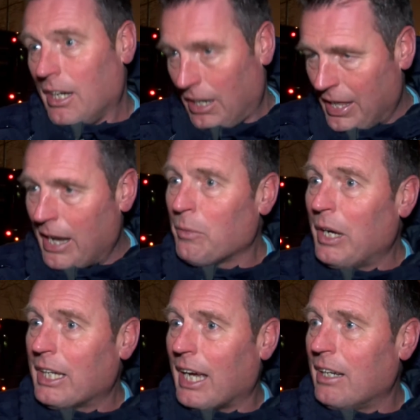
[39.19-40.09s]
And then at
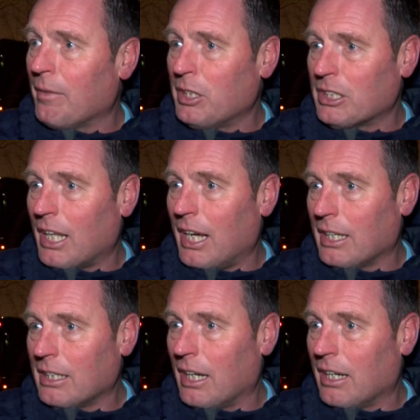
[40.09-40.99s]
weekend, obviously,
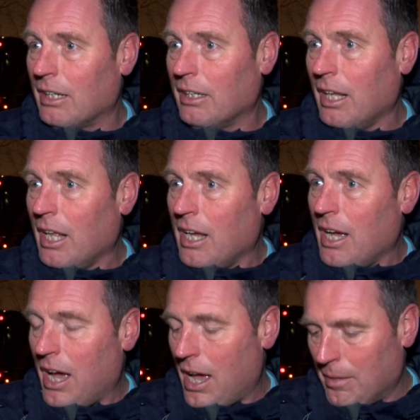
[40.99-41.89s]
you know,
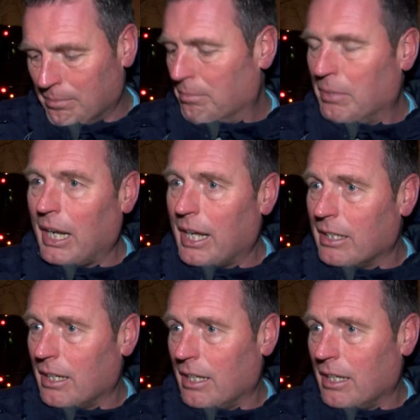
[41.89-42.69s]
brilliant.